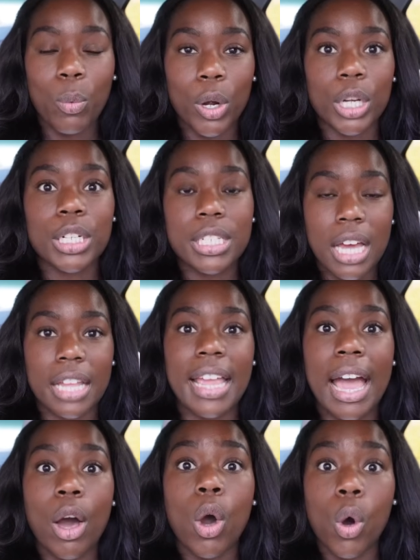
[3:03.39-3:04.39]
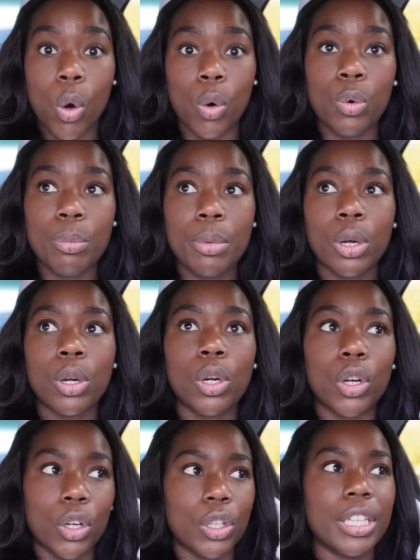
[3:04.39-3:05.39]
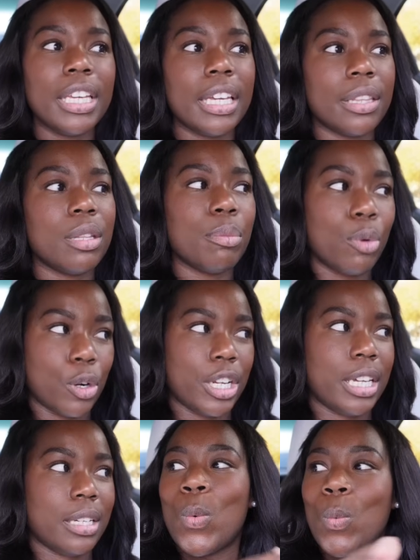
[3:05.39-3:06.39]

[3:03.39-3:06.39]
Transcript: work done at home early in the morning.